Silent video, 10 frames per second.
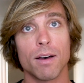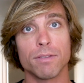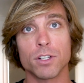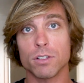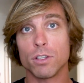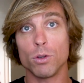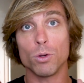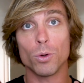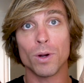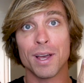just
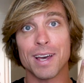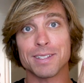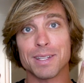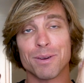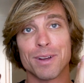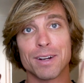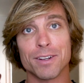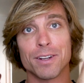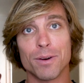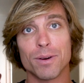you as the creator,
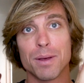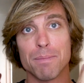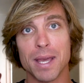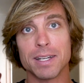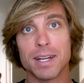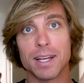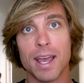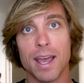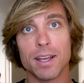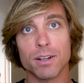mandating,
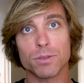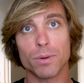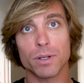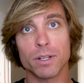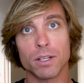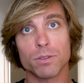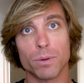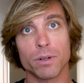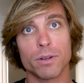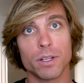hey, here's what we're doing, here's what
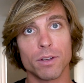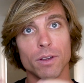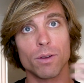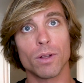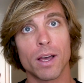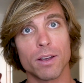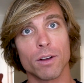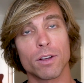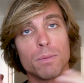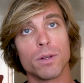we're doing. You let your
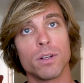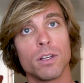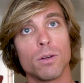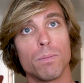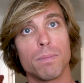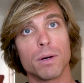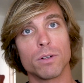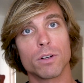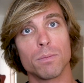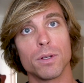community, you build
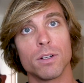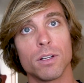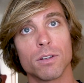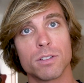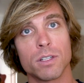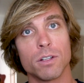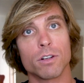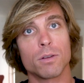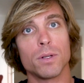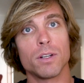your community, you seed
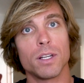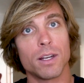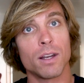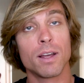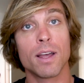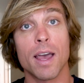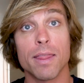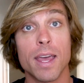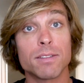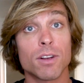your community,
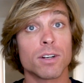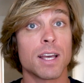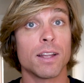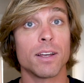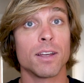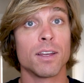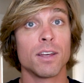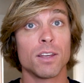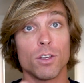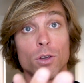and they start telling
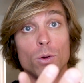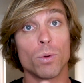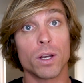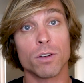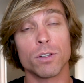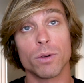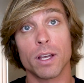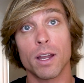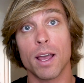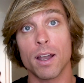you what you're
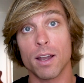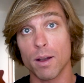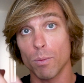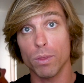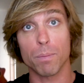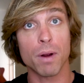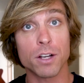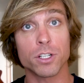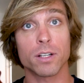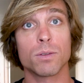doing and the
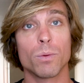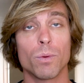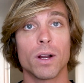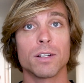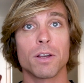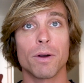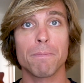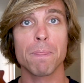project where it's going.